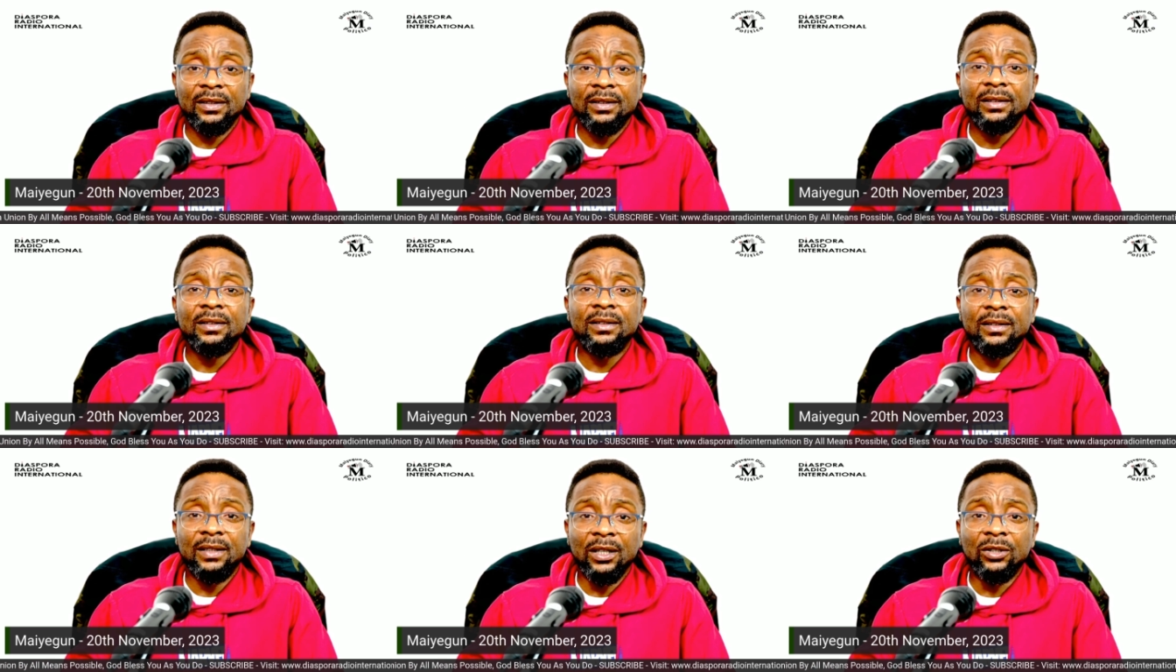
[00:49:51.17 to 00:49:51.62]

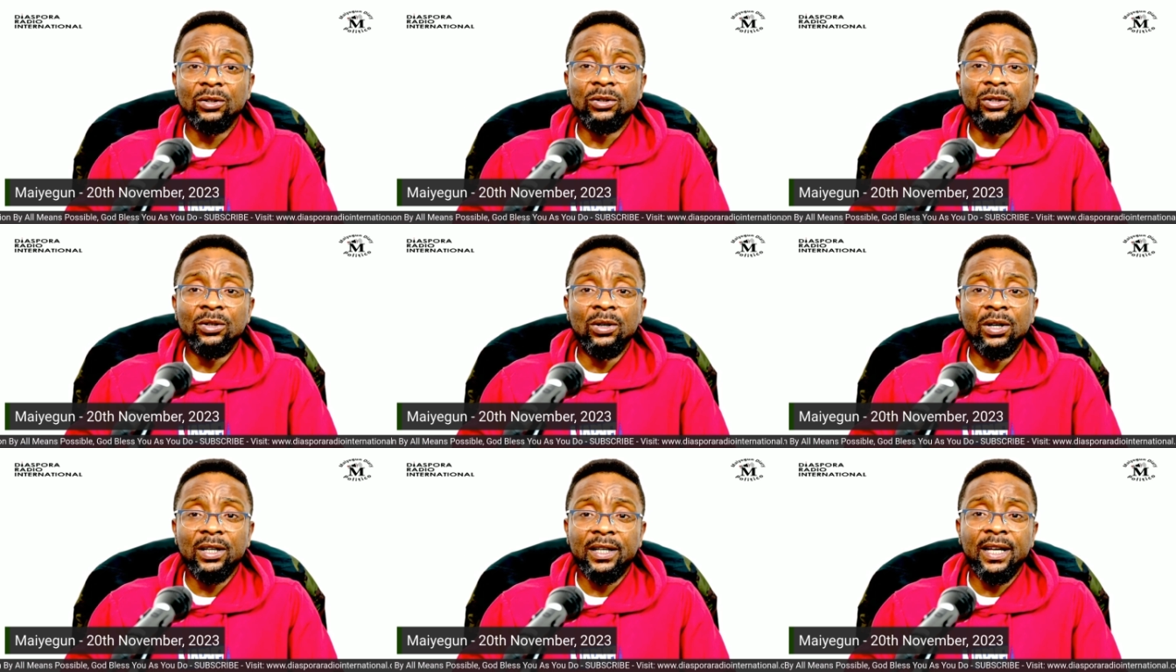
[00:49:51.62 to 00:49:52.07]
They could
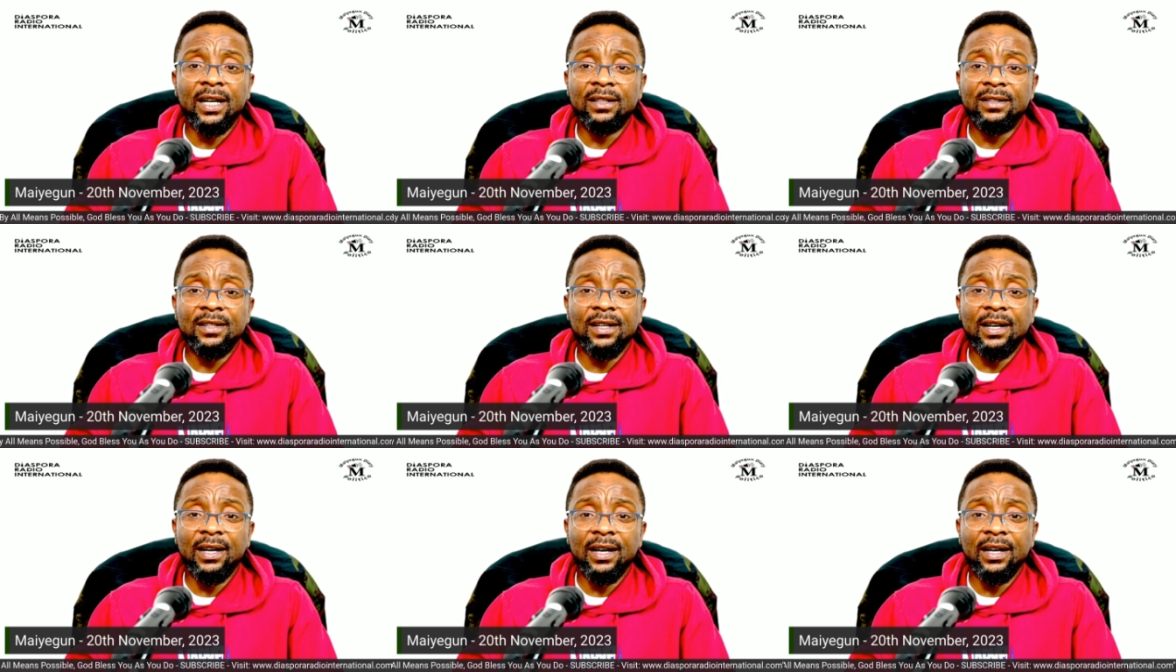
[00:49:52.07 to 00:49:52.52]
go get
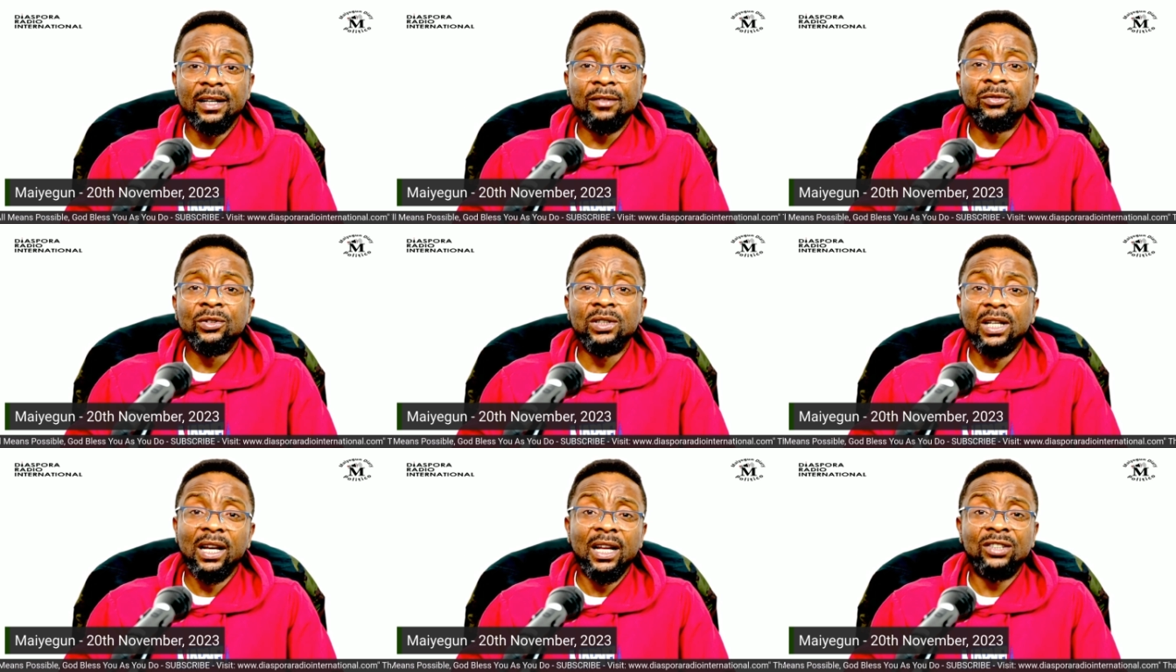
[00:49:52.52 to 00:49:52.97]
even
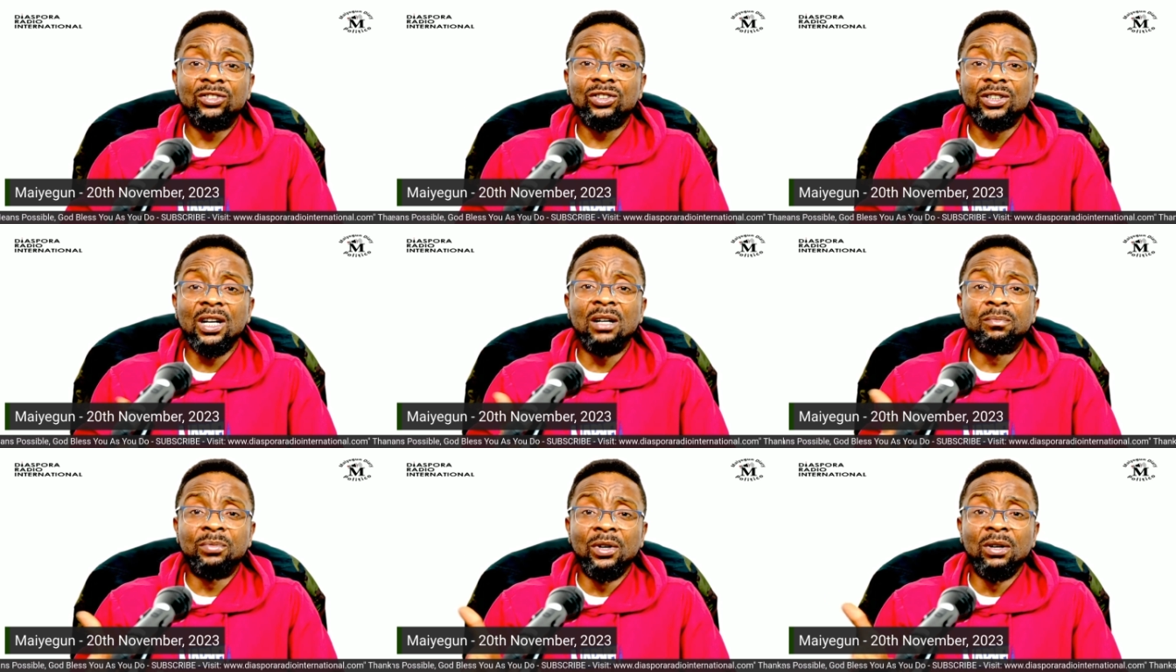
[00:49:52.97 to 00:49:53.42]
electrical
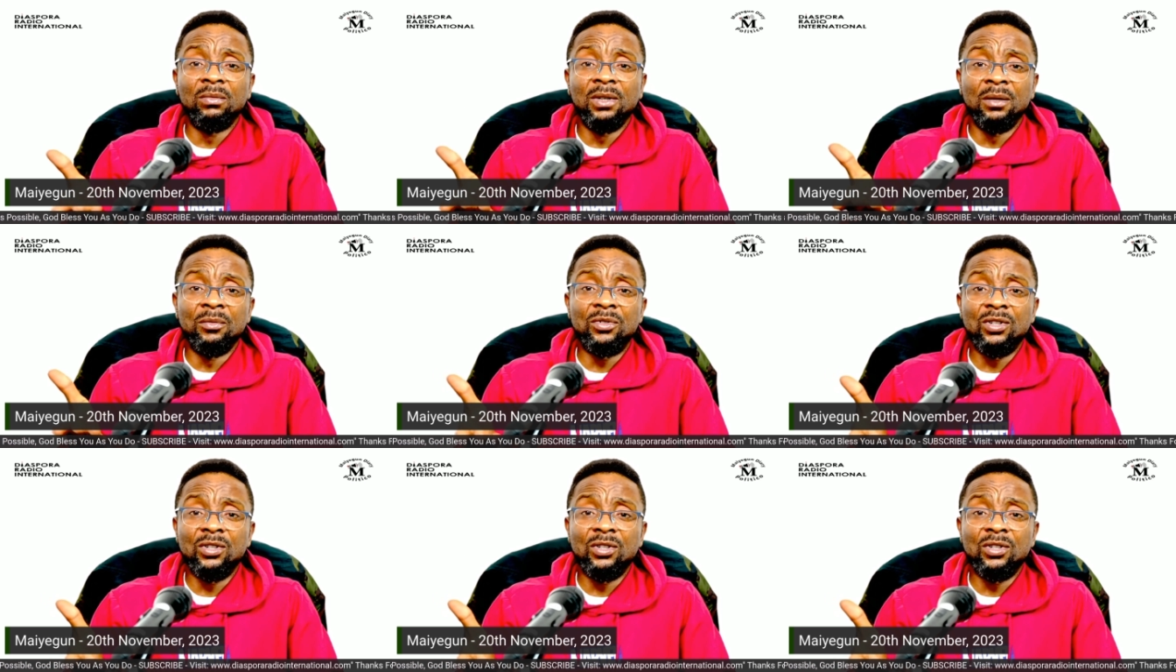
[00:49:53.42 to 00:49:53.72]
problems,